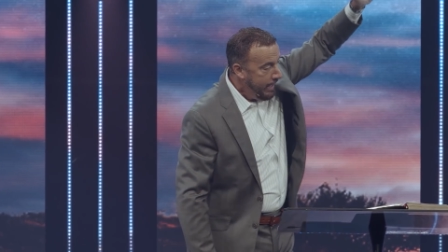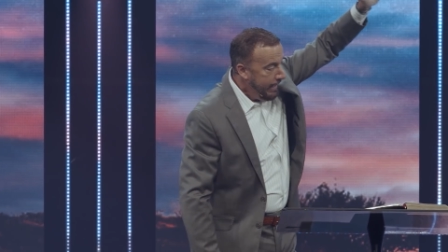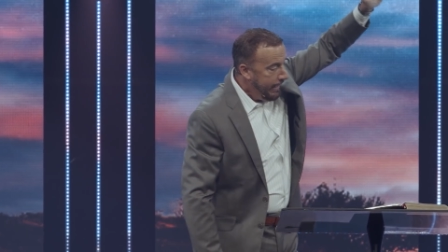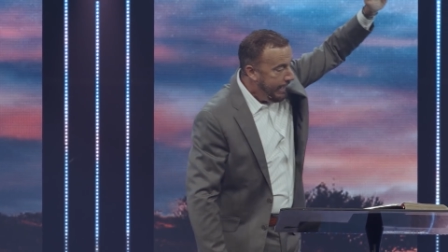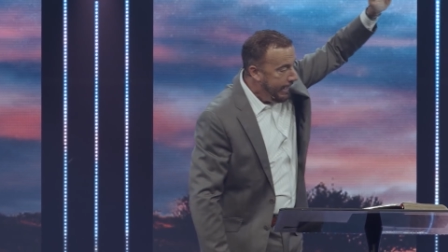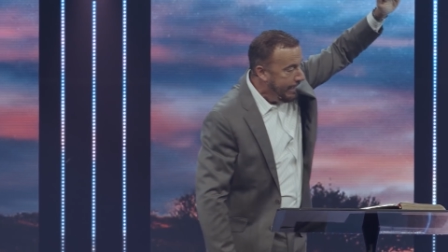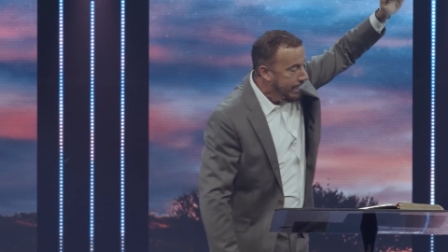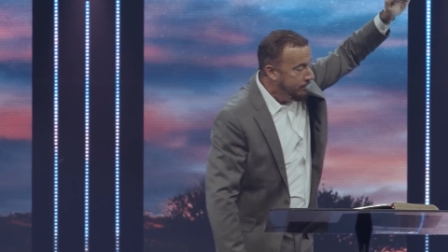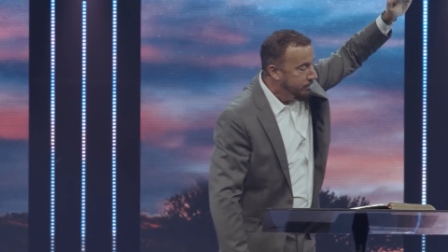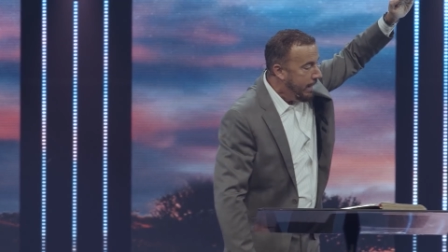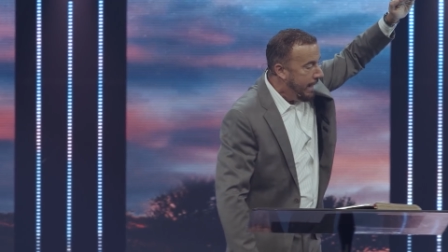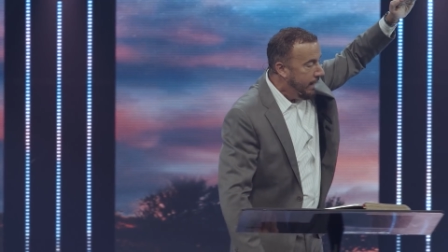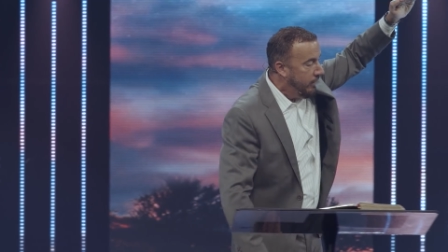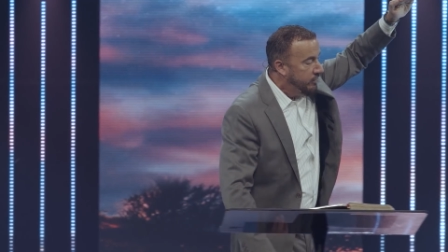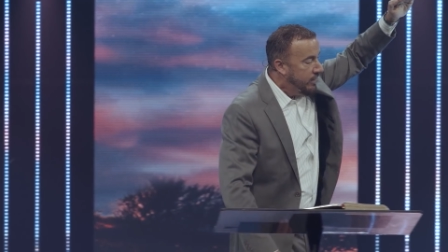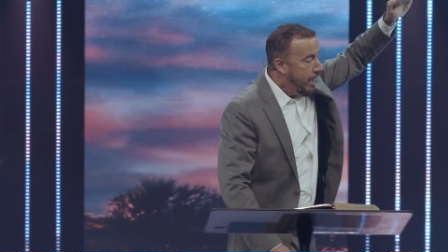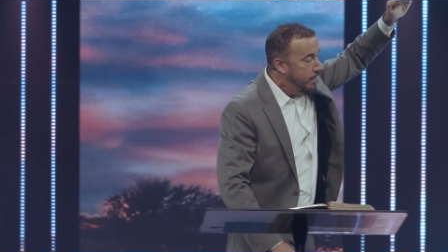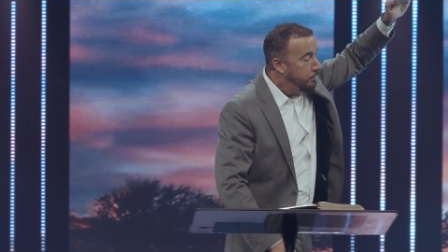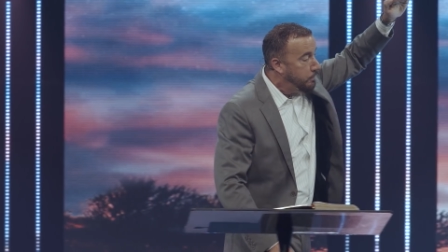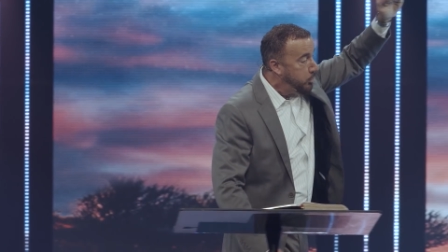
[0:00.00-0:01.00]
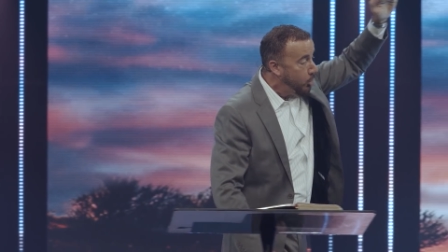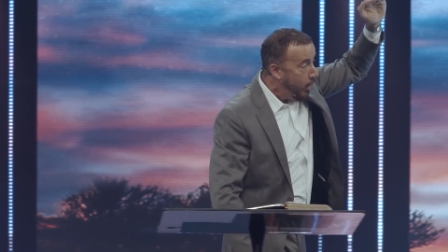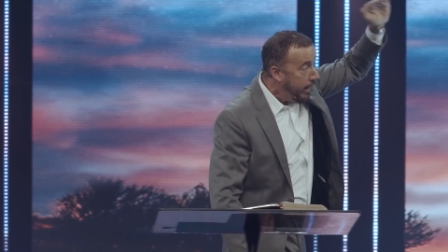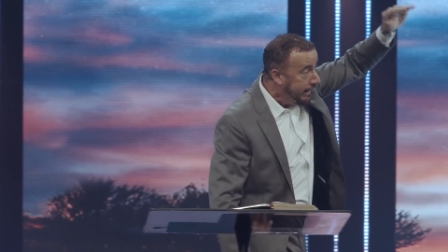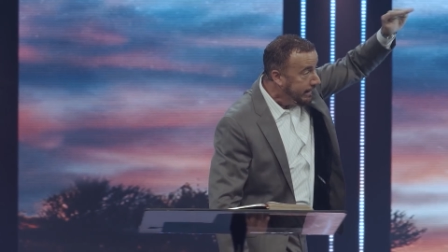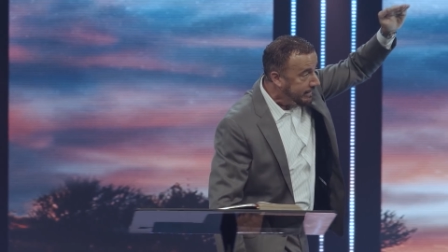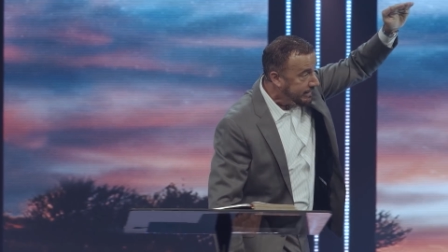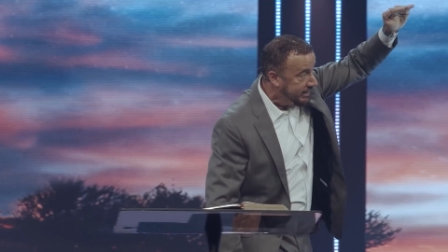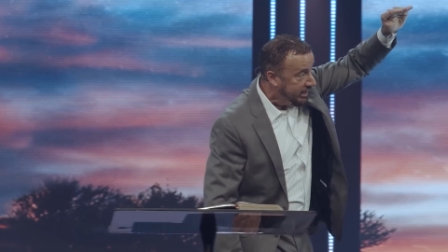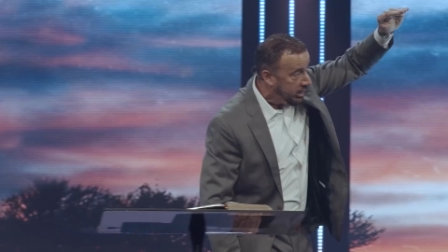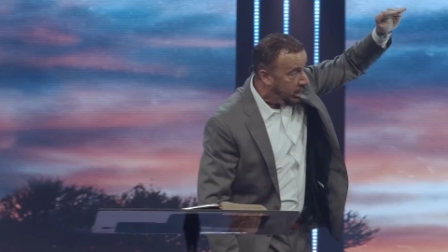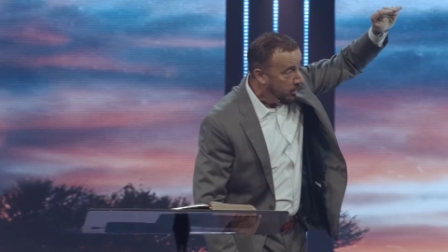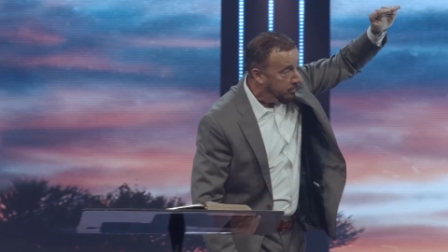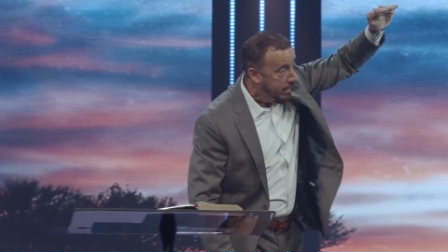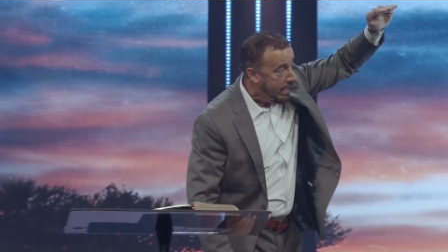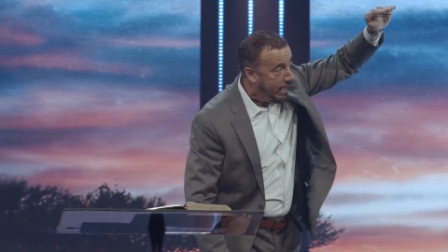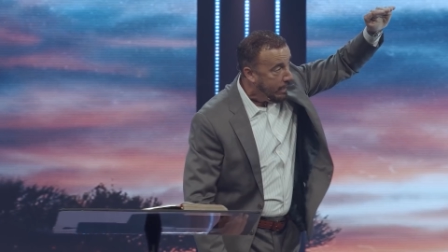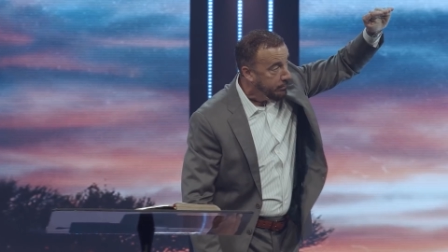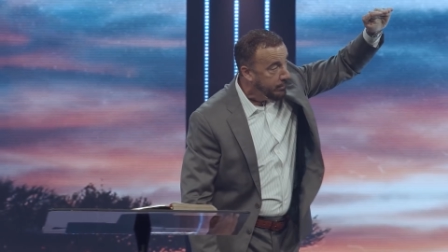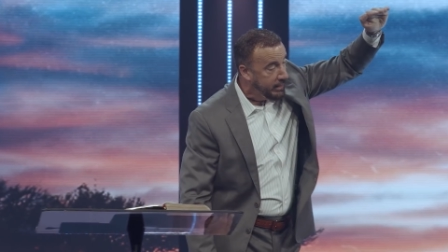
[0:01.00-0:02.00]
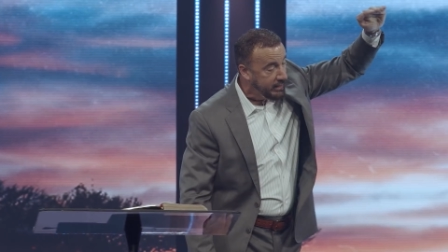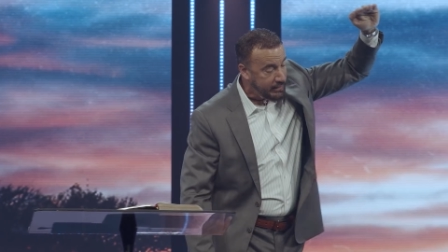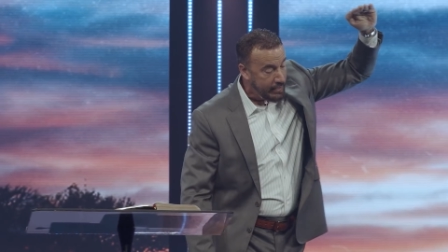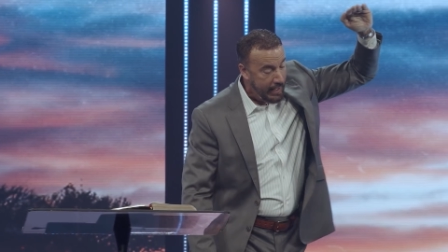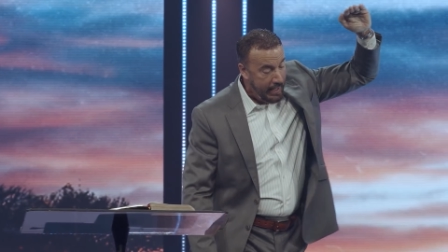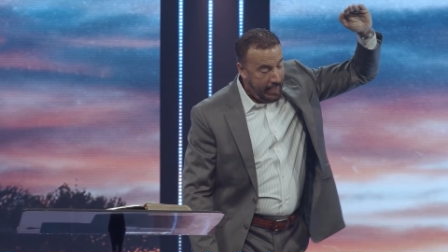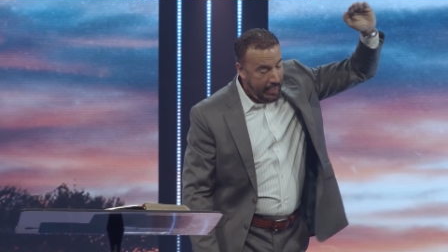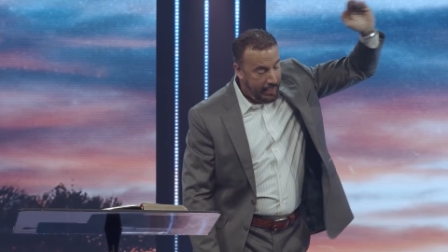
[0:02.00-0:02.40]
Any man that breaks the commandments